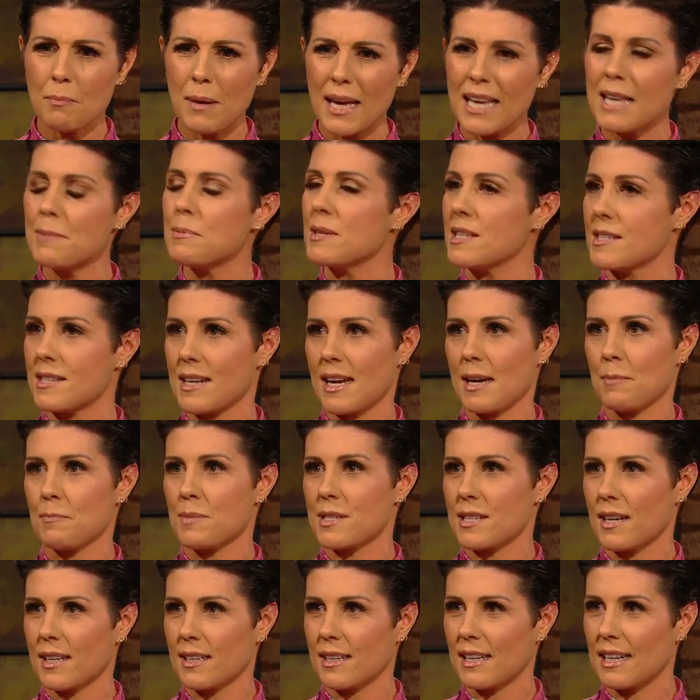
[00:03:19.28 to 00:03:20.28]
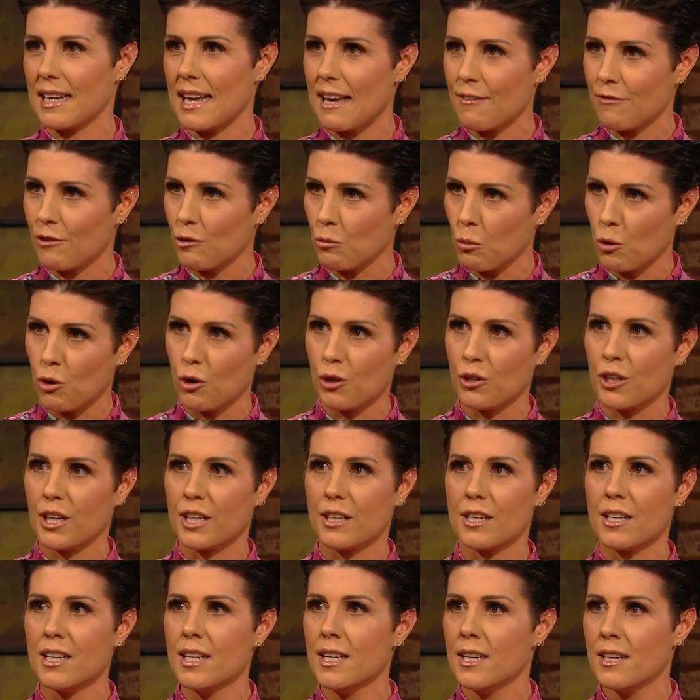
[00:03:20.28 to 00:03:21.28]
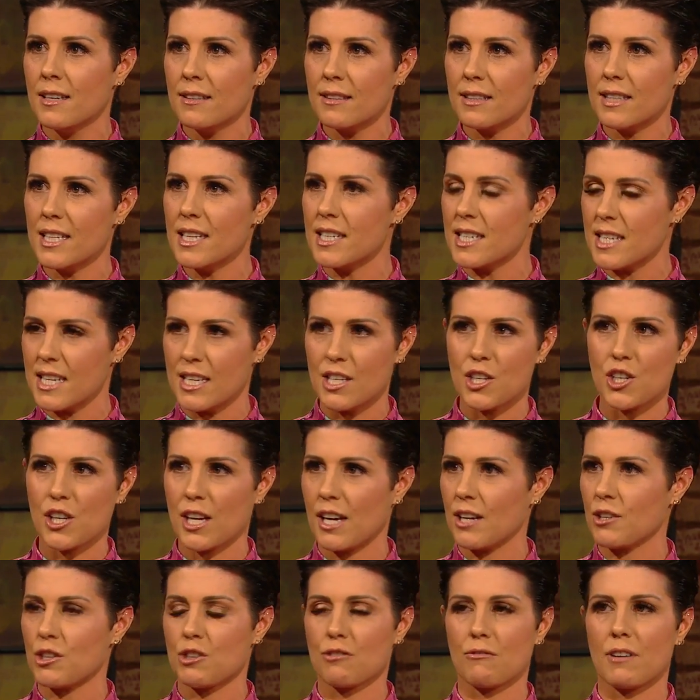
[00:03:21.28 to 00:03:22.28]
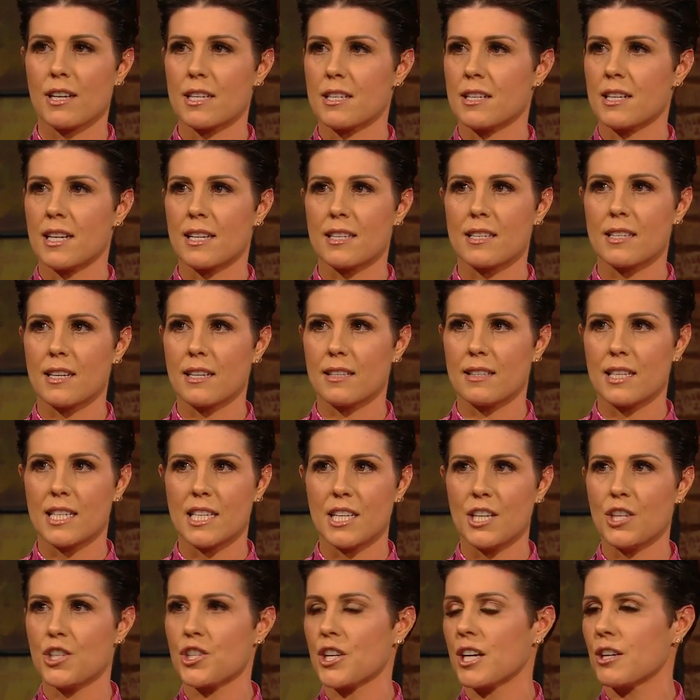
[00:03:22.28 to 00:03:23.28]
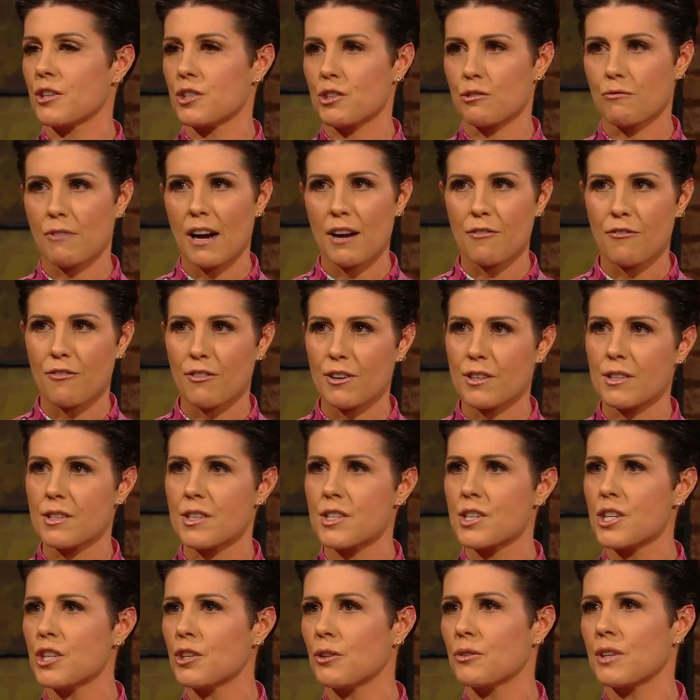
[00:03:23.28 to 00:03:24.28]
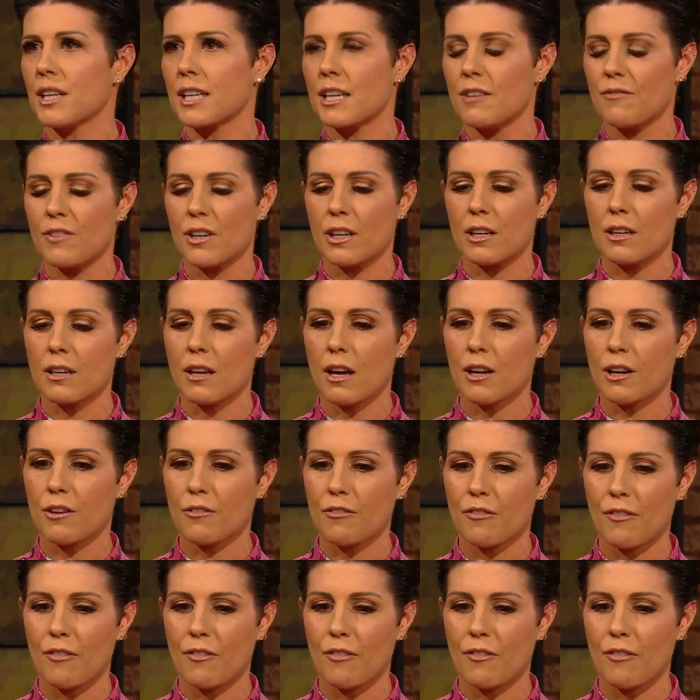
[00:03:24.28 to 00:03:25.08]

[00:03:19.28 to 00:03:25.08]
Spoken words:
baby steps, like a level one, and they teach you how to write an essay, they teach you how to reference, you know, they give you a lot